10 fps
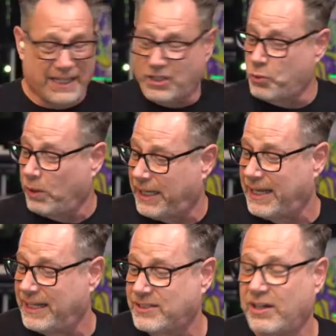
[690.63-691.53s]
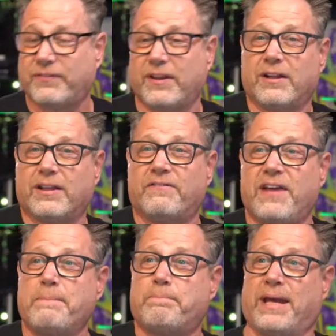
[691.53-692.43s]
20 hits off the
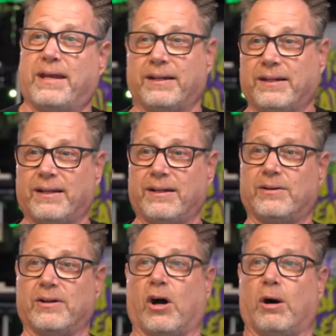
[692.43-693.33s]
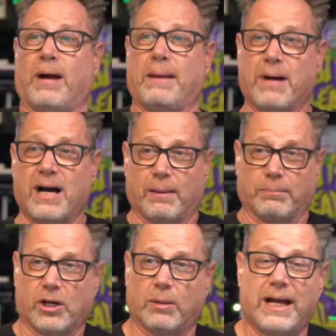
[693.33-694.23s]
vape pen, and call my mom,
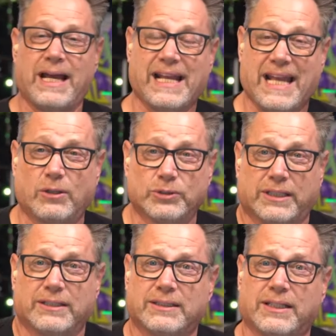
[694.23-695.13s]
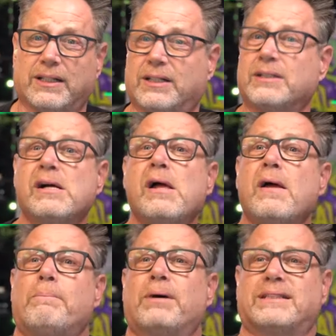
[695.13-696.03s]
call my accountant,
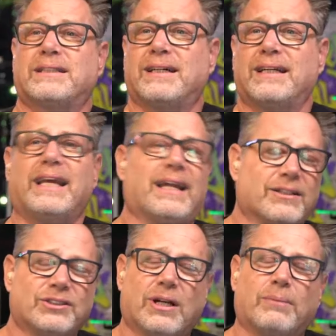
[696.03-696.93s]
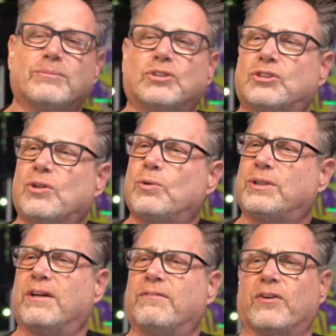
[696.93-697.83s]
But yeah, there's something so
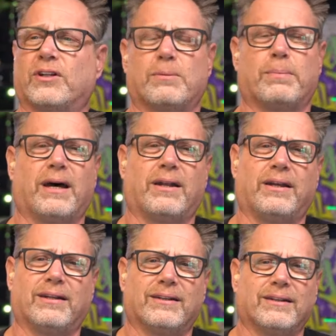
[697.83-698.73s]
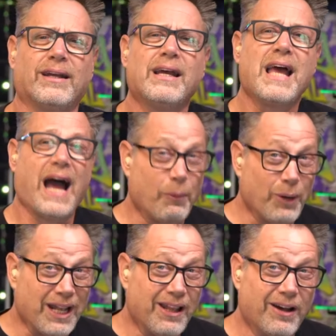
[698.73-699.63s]
different about it. And I
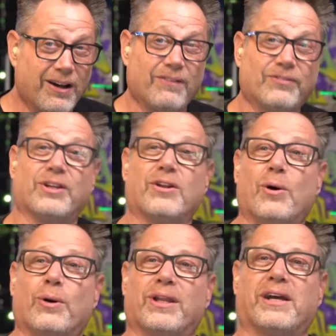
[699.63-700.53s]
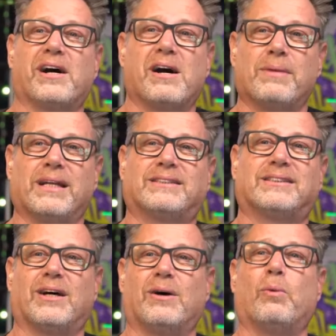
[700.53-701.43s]
would love to know in the comments
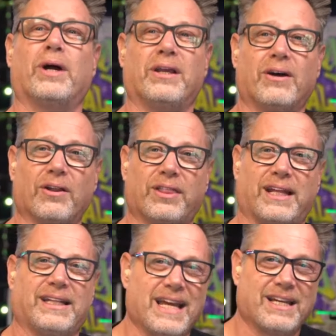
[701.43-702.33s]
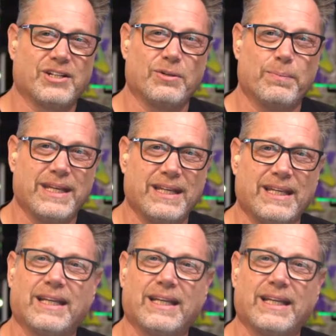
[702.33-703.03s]
what y'all think that could be.